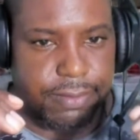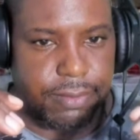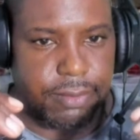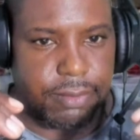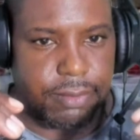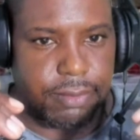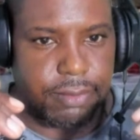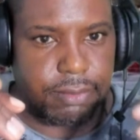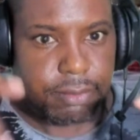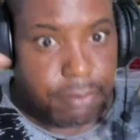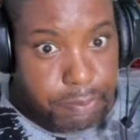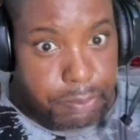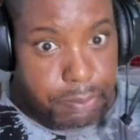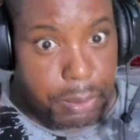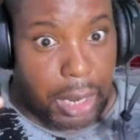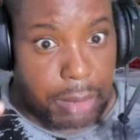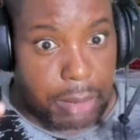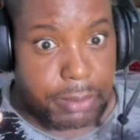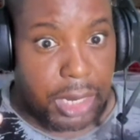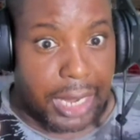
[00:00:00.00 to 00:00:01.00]
Bottom
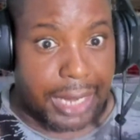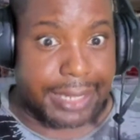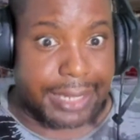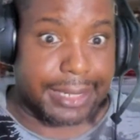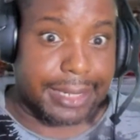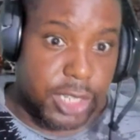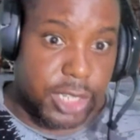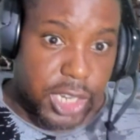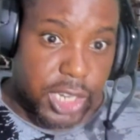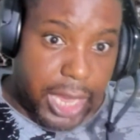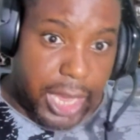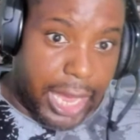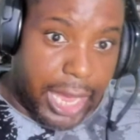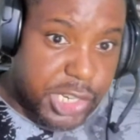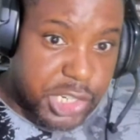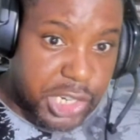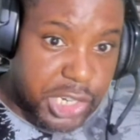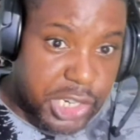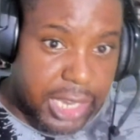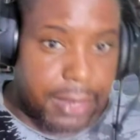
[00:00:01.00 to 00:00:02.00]
line, AJ
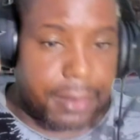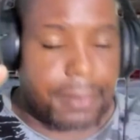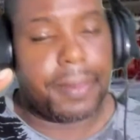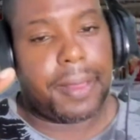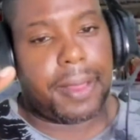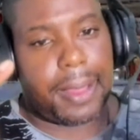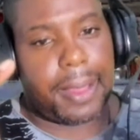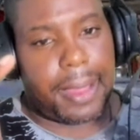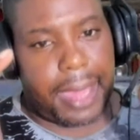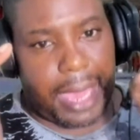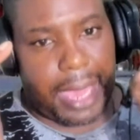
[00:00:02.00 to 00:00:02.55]
and